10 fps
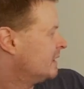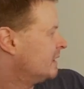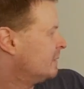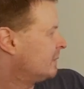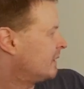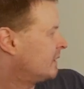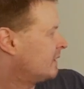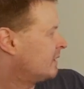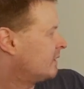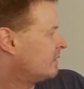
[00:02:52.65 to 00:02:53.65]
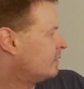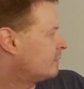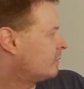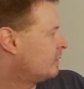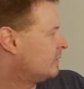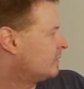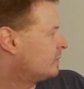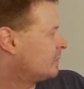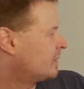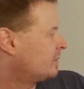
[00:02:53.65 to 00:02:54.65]
he played a huge role in
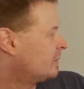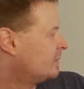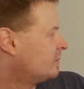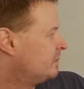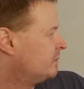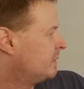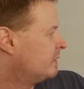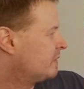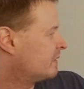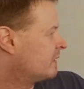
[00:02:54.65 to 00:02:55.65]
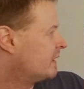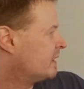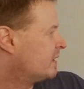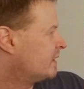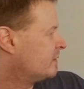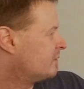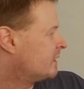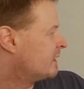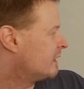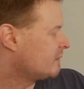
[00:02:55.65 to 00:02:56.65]
supporting me musically and
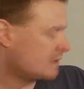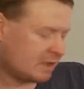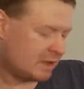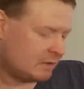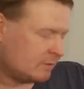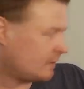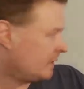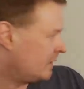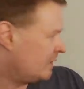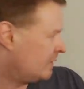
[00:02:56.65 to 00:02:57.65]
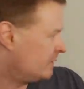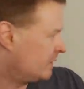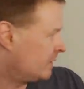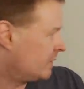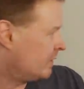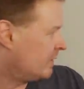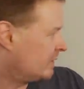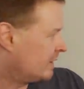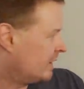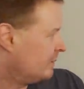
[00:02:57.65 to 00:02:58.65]
really in everything. He was very encouraging all
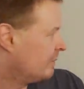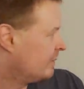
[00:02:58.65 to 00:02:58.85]
the time.